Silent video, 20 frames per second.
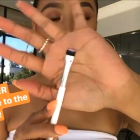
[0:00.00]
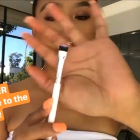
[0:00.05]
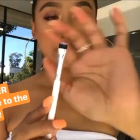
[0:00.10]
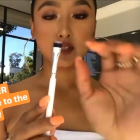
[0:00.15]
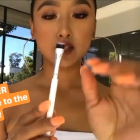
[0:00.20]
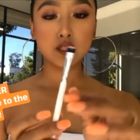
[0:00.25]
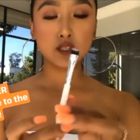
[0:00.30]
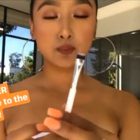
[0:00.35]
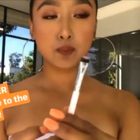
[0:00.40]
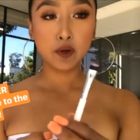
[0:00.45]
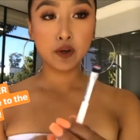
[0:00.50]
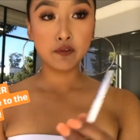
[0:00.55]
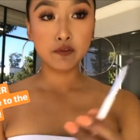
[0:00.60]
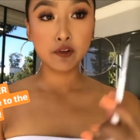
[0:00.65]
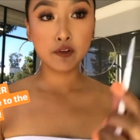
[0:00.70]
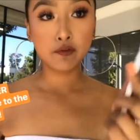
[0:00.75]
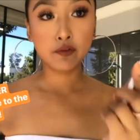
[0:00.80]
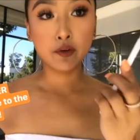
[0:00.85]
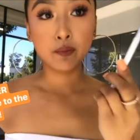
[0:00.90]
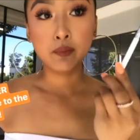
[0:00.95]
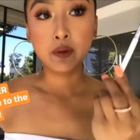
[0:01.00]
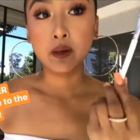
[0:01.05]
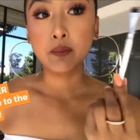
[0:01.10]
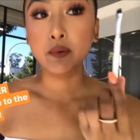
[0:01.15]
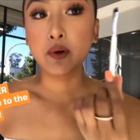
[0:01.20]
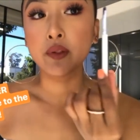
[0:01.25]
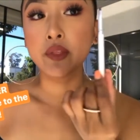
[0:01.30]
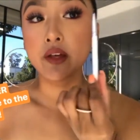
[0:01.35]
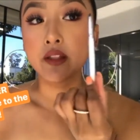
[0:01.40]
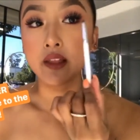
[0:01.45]
This is perfect for
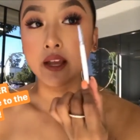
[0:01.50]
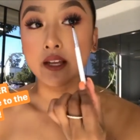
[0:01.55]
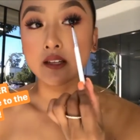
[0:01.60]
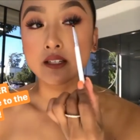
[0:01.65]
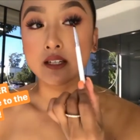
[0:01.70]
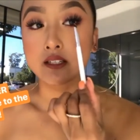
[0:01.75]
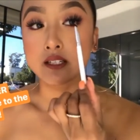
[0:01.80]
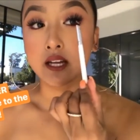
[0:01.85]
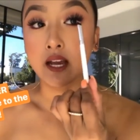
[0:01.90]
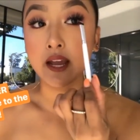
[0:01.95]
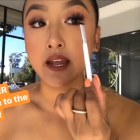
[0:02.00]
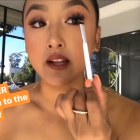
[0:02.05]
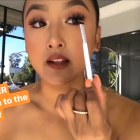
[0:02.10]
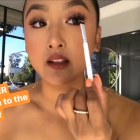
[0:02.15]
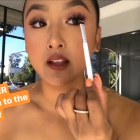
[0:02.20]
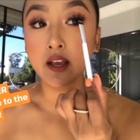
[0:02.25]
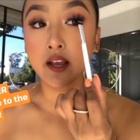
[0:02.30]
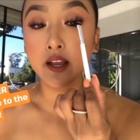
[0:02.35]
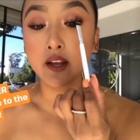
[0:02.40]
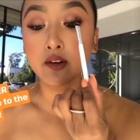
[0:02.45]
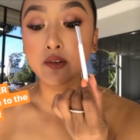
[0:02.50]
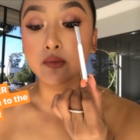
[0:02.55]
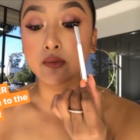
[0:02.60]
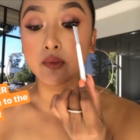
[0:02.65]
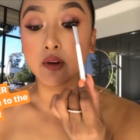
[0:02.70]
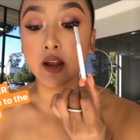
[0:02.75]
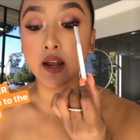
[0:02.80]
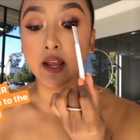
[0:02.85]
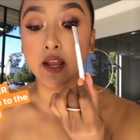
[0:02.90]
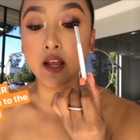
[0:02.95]
people that like to
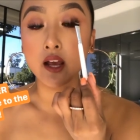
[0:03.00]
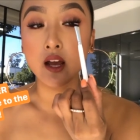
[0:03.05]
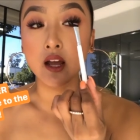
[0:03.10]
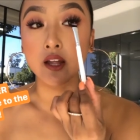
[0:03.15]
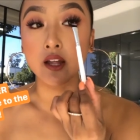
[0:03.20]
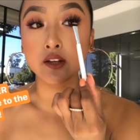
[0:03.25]
tightline right